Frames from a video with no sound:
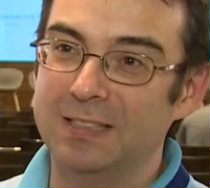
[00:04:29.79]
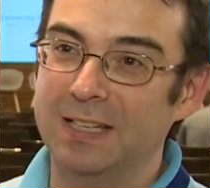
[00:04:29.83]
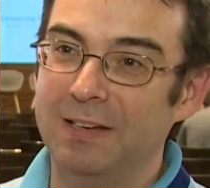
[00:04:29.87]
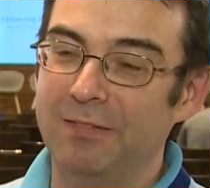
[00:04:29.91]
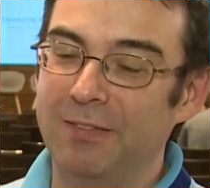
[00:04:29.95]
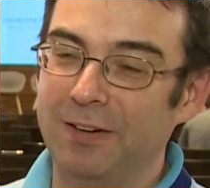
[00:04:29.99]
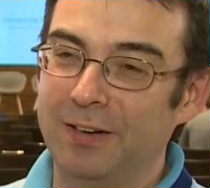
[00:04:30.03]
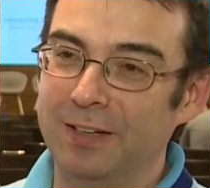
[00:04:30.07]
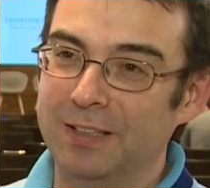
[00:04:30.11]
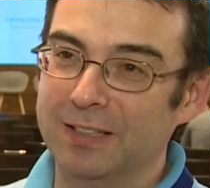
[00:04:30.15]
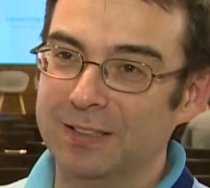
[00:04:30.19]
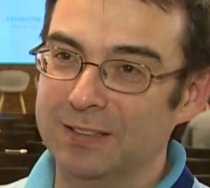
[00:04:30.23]
They're
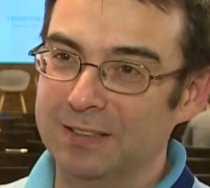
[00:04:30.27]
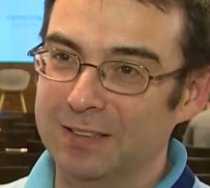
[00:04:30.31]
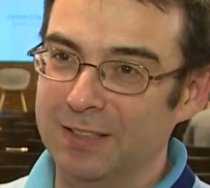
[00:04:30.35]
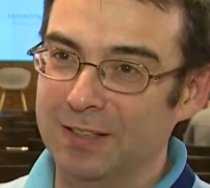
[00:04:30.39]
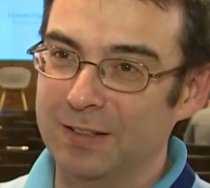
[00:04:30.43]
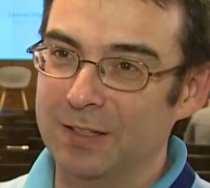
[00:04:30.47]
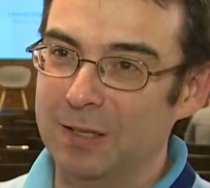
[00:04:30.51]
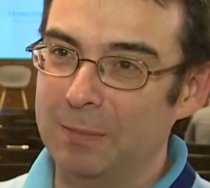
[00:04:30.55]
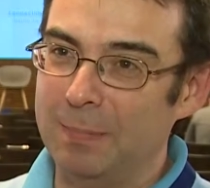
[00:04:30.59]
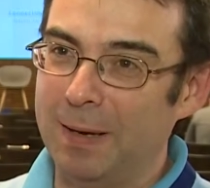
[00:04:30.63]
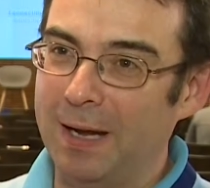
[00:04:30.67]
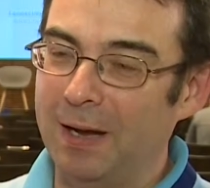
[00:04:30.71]
very
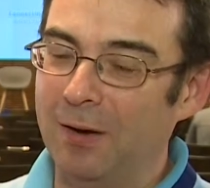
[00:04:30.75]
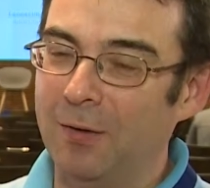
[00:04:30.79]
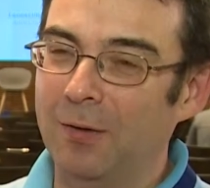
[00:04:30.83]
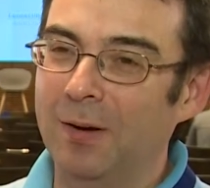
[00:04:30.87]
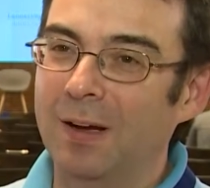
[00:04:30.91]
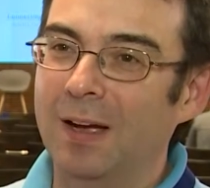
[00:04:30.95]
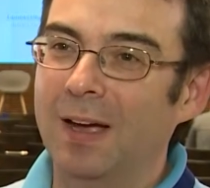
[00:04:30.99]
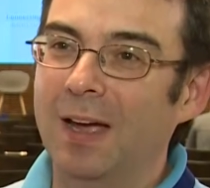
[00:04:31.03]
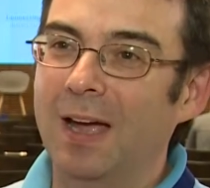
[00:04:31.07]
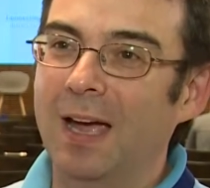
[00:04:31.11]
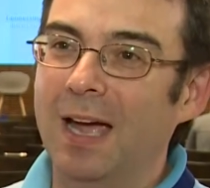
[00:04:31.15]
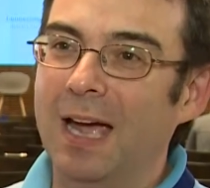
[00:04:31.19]
concerned about
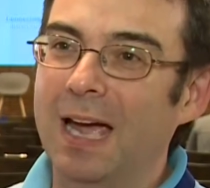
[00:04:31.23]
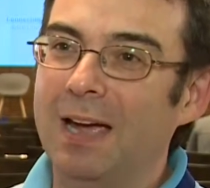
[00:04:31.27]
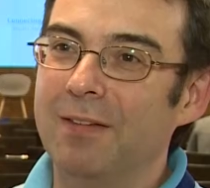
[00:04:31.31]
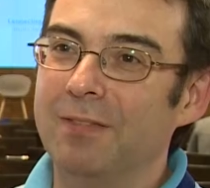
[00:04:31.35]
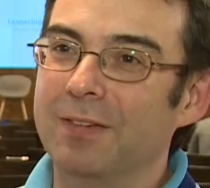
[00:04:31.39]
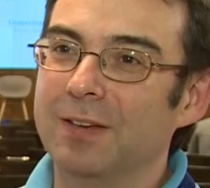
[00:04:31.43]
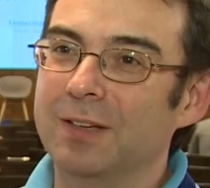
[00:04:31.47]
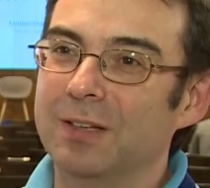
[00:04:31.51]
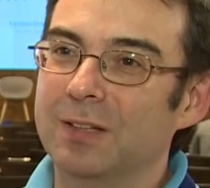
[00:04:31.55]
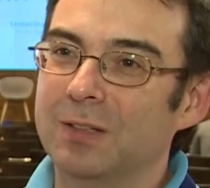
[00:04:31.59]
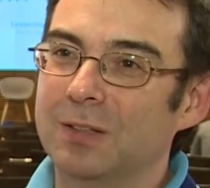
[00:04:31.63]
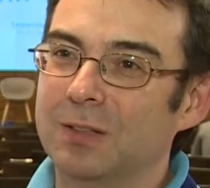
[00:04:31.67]

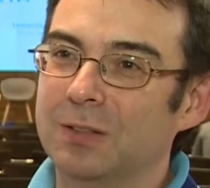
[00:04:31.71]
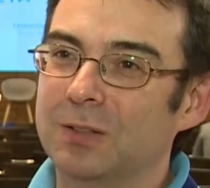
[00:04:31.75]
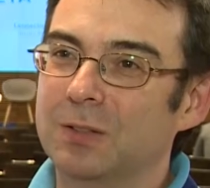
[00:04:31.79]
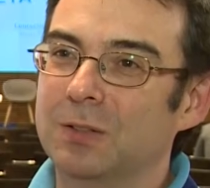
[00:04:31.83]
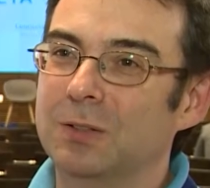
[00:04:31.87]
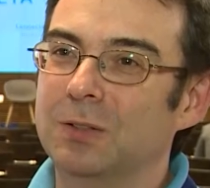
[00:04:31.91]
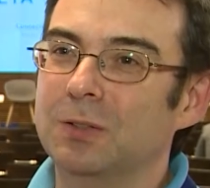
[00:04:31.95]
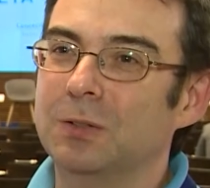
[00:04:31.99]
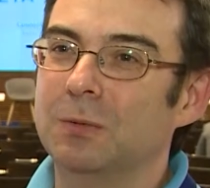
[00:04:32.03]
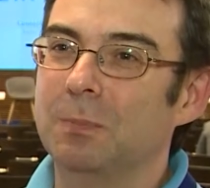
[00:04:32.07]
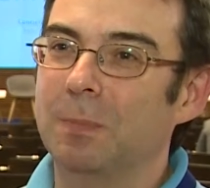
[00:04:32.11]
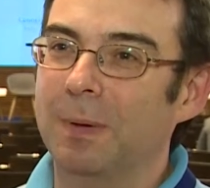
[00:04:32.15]
having
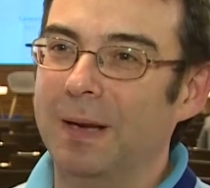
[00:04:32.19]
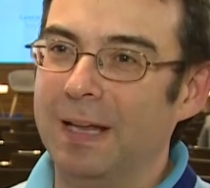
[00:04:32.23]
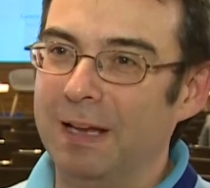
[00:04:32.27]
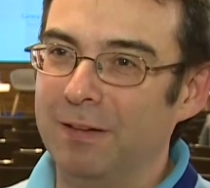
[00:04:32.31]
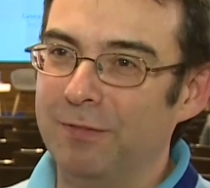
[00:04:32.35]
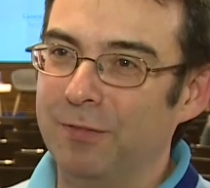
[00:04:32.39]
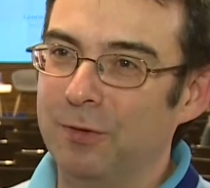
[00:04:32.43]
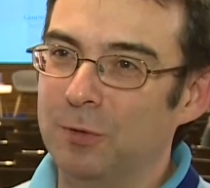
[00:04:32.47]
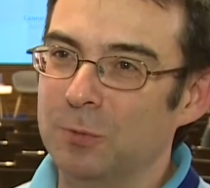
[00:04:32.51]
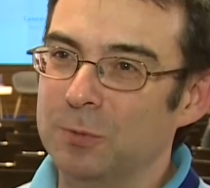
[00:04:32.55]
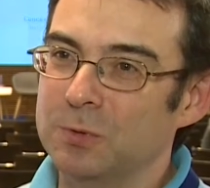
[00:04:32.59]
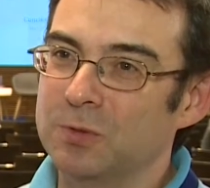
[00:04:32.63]
good
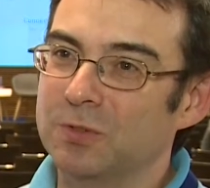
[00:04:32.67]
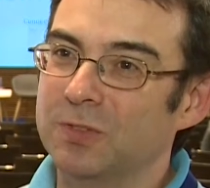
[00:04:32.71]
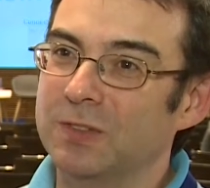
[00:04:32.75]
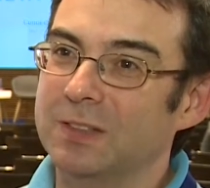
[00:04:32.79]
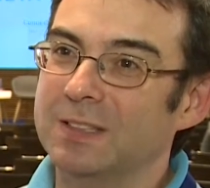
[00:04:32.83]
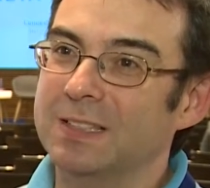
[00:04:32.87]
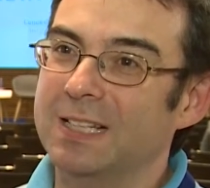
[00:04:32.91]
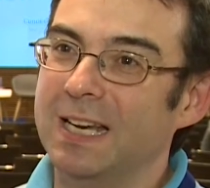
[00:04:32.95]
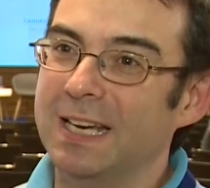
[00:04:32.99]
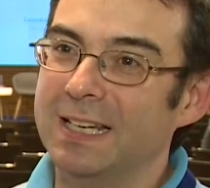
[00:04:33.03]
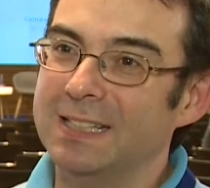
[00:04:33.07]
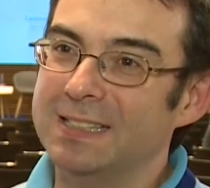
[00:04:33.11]
platforms for
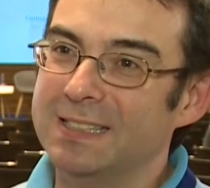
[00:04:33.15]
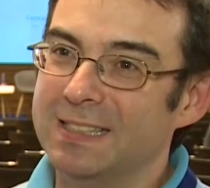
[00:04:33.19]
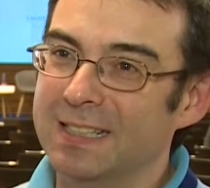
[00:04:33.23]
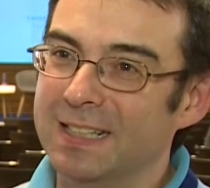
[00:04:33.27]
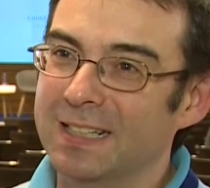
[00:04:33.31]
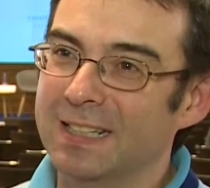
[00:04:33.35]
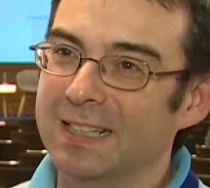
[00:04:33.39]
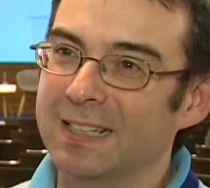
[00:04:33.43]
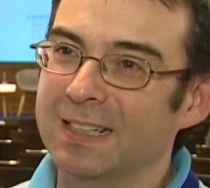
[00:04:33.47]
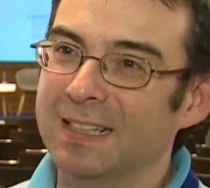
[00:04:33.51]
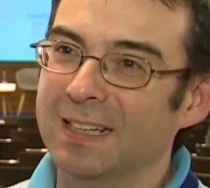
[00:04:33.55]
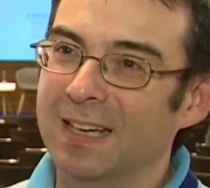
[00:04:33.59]

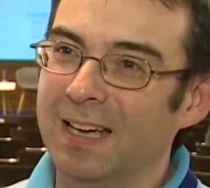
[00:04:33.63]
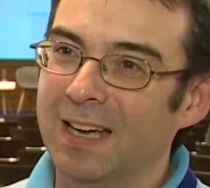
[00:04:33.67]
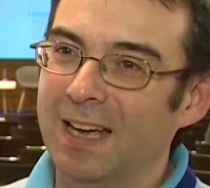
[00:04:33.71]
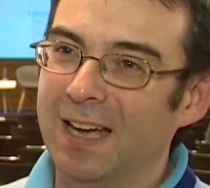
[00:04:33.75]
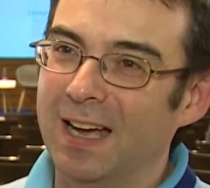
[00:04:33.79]
testing